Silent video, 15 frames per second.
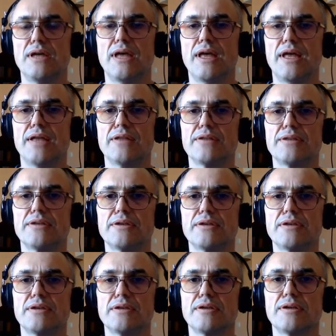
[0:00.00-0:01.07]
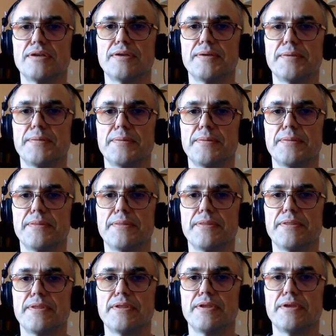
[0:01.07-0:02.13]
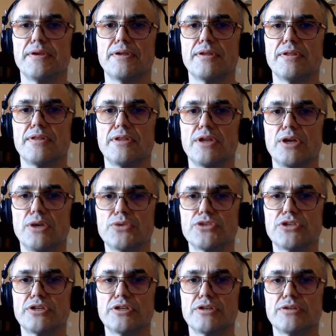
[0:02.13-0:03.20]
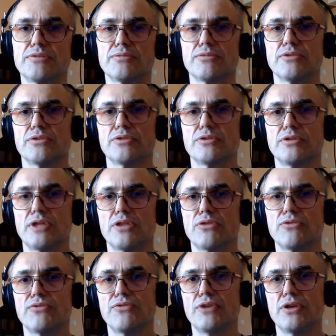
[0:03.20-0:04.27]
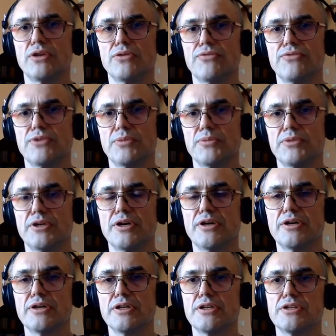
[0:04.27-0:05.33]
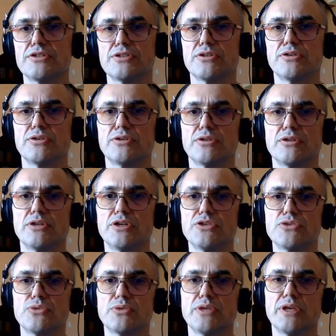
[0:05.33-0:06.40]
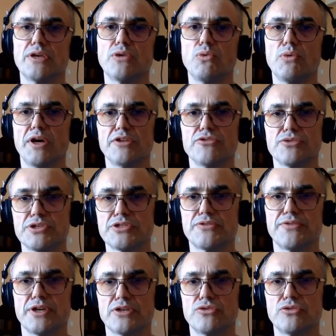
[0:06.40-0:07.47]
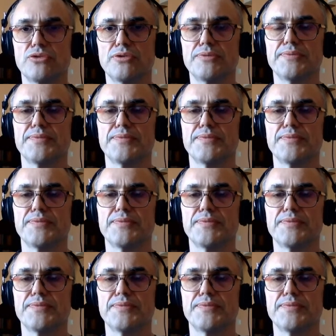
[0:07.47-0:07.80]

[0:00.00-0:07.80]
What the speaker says: And the logic that you follow from there is to take one risk factor